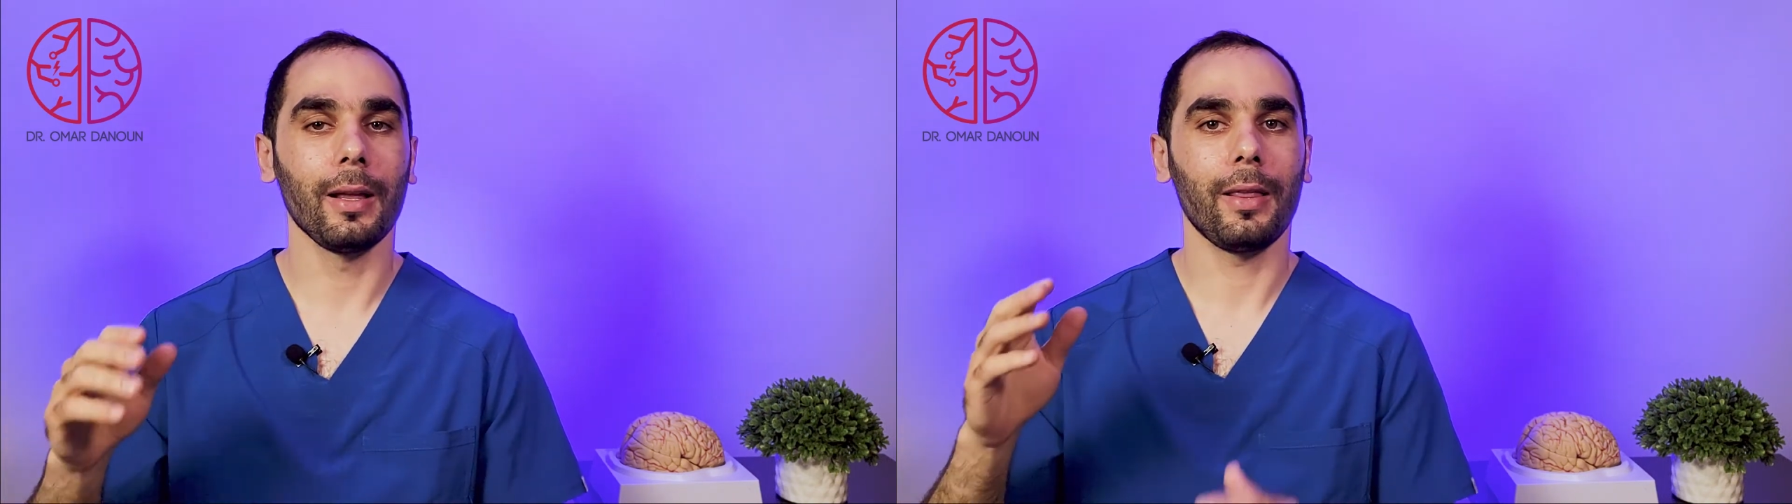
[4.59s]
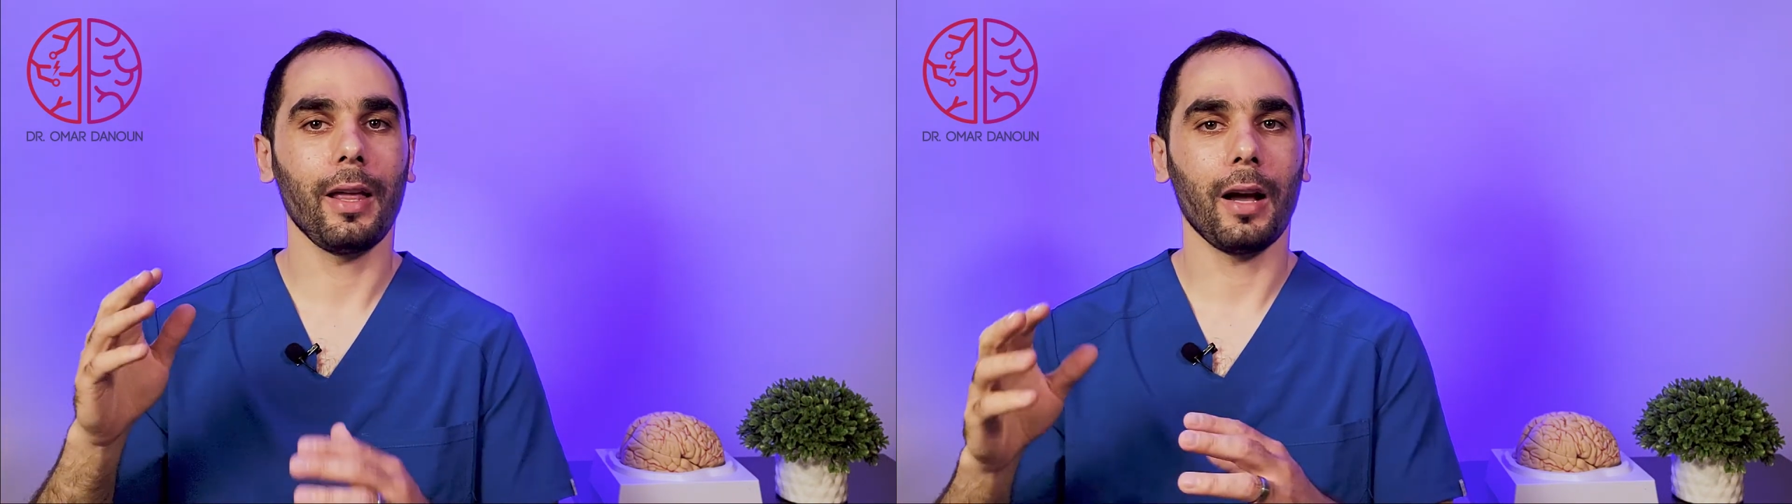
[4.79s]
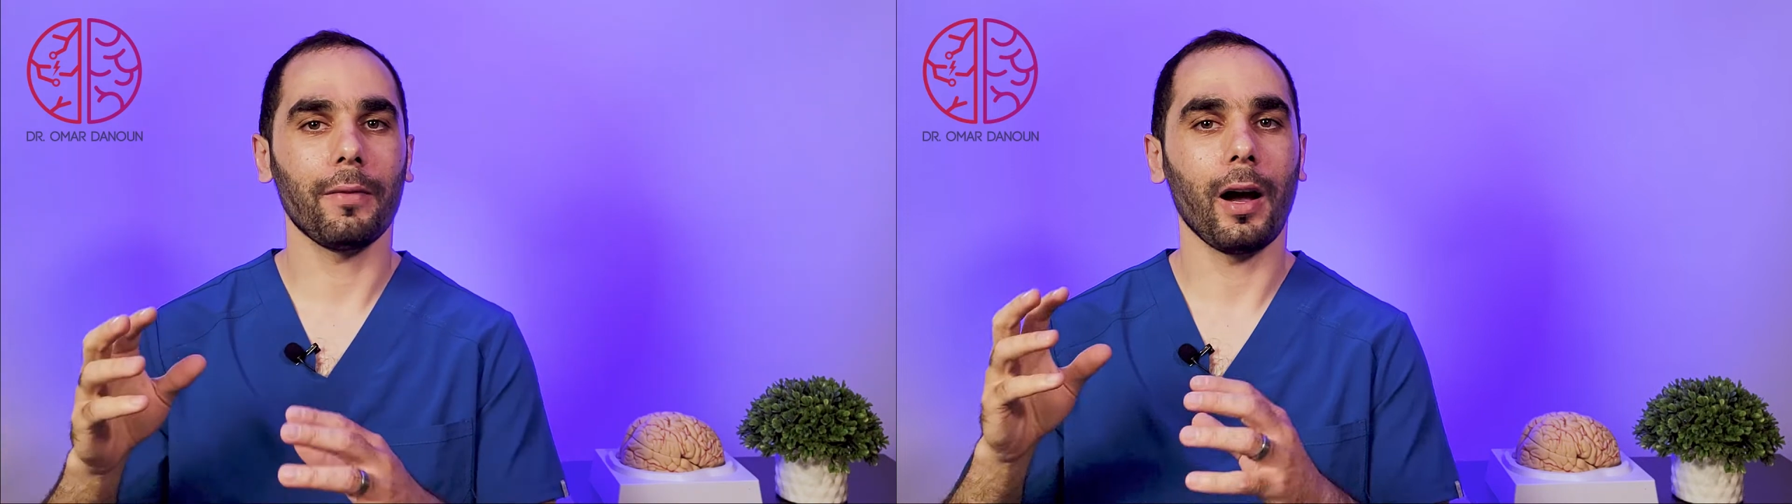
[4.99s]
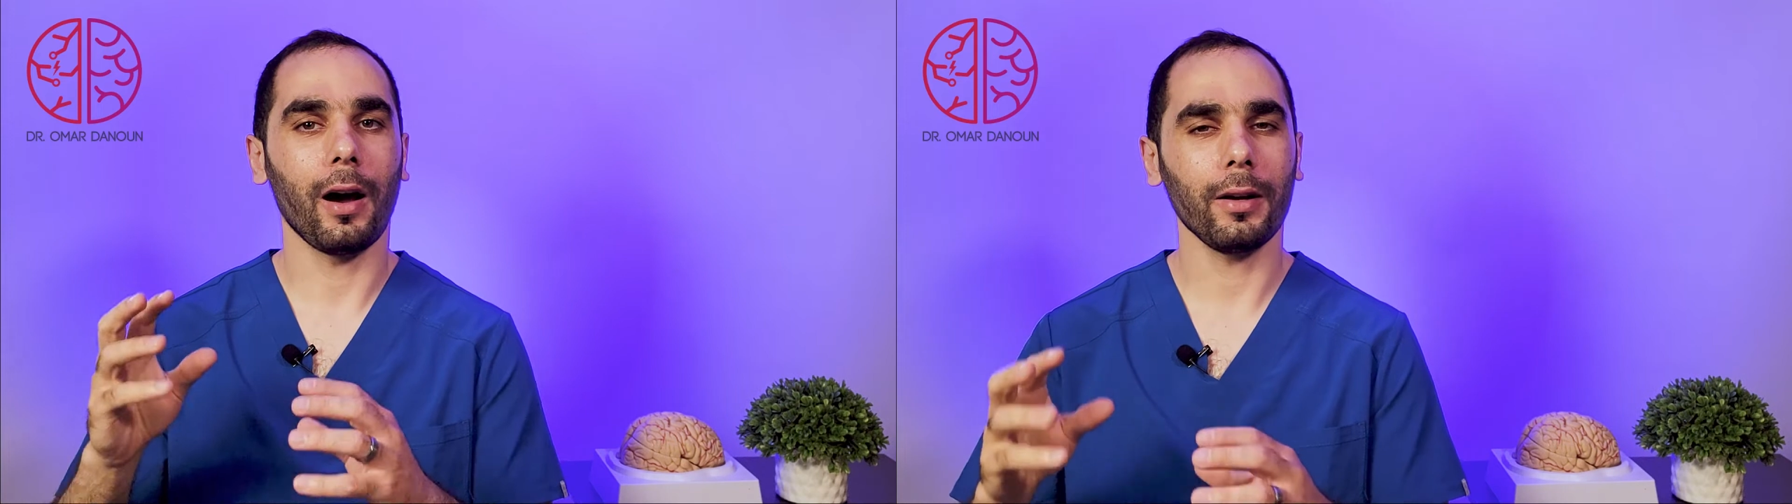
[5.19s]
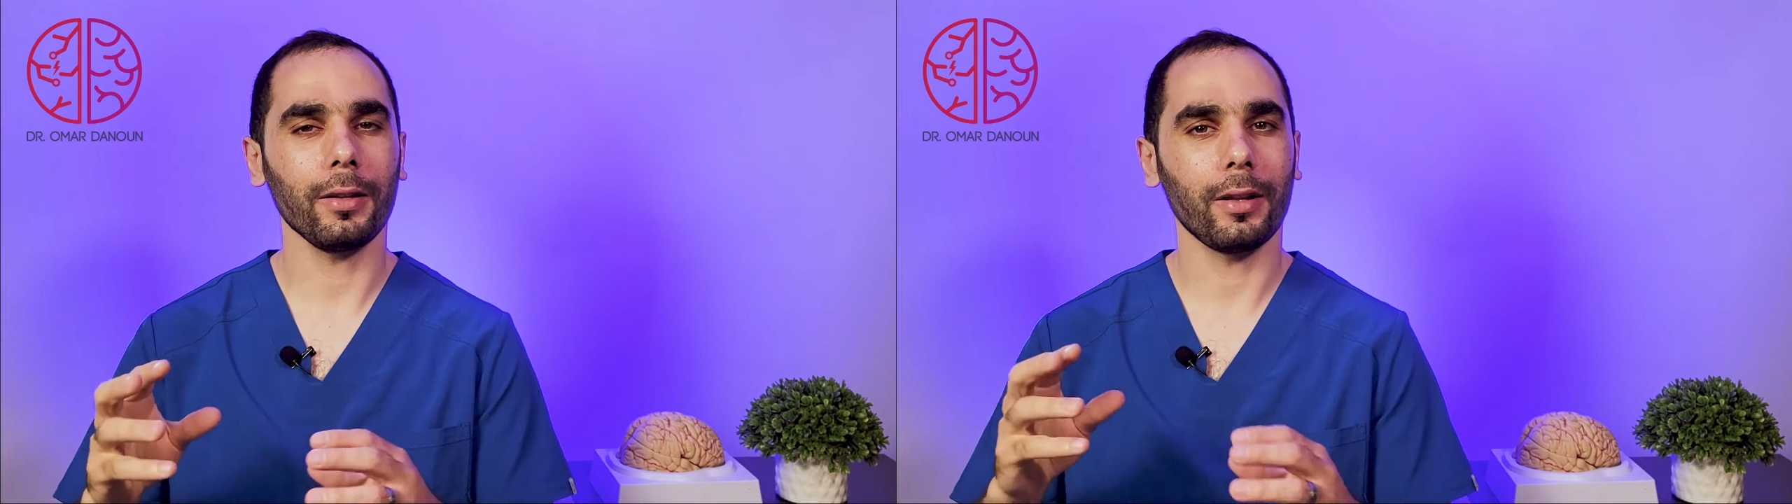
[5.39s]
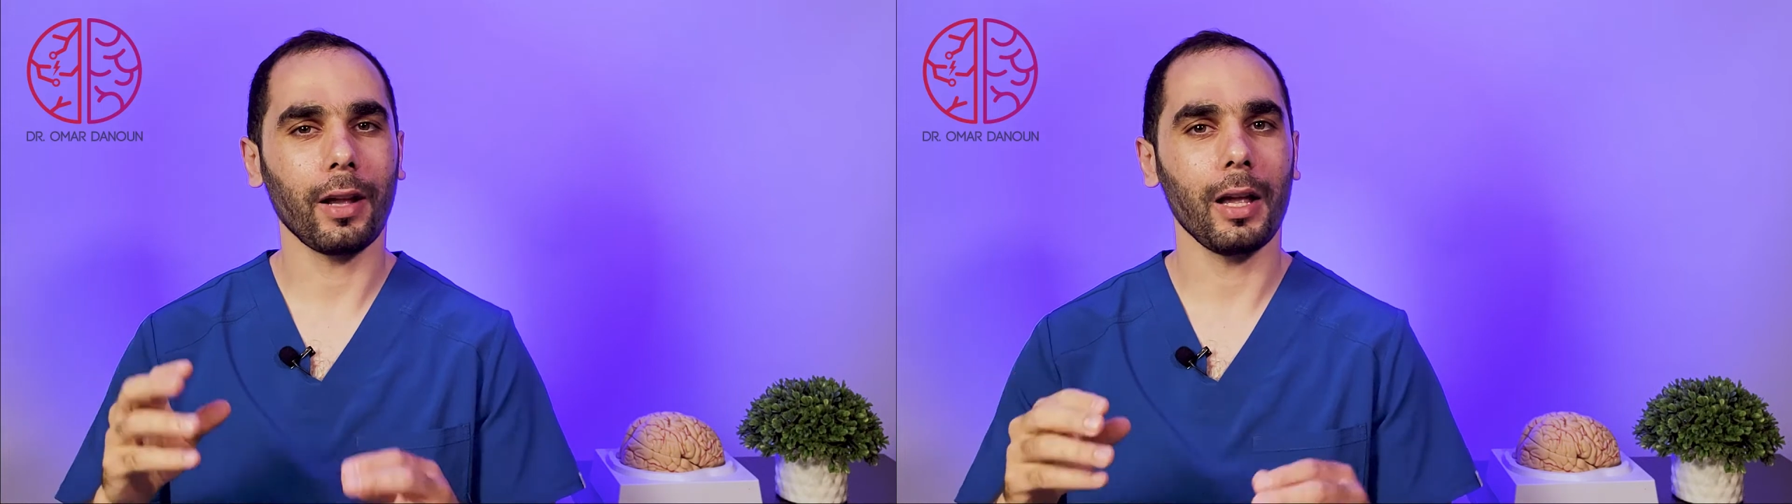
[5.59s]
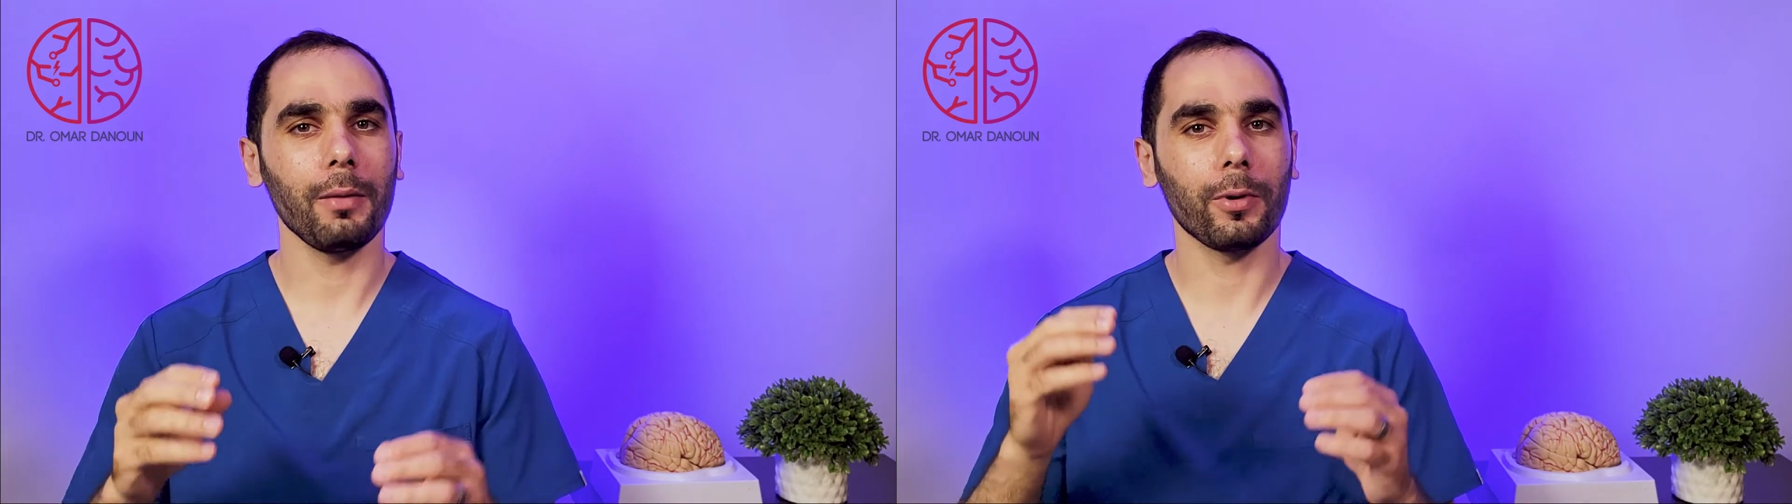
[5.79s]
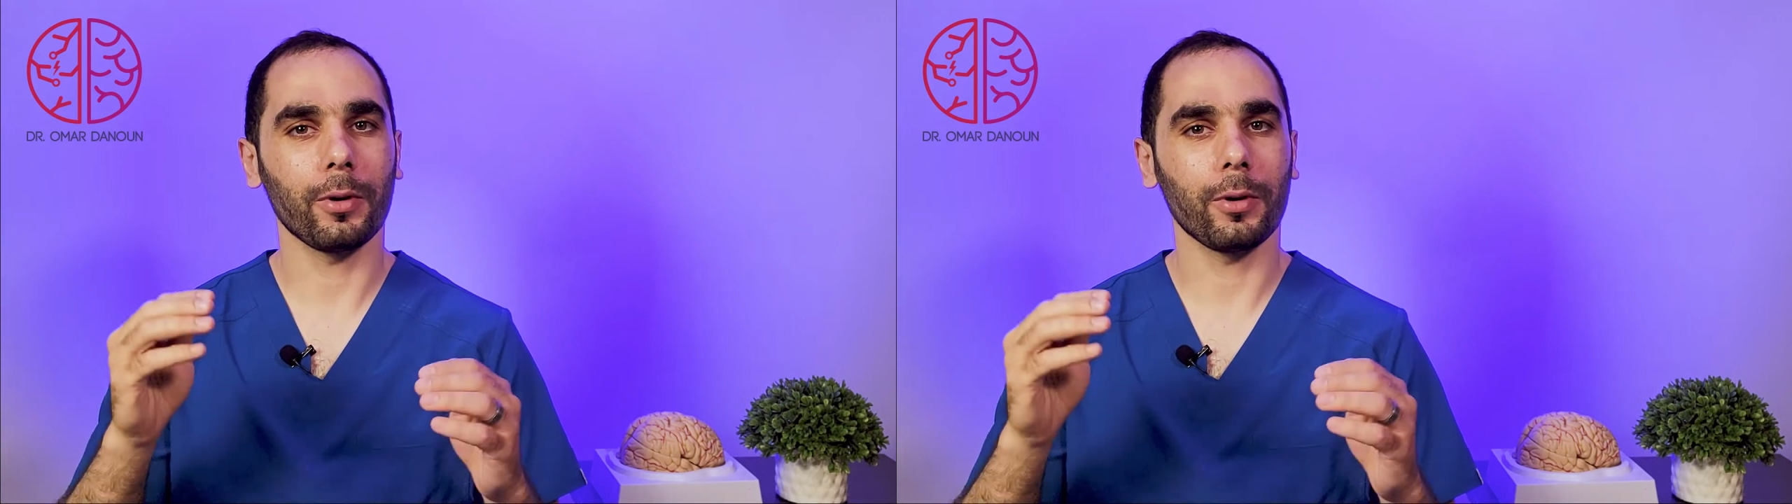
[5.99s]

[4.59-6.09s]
they have hard time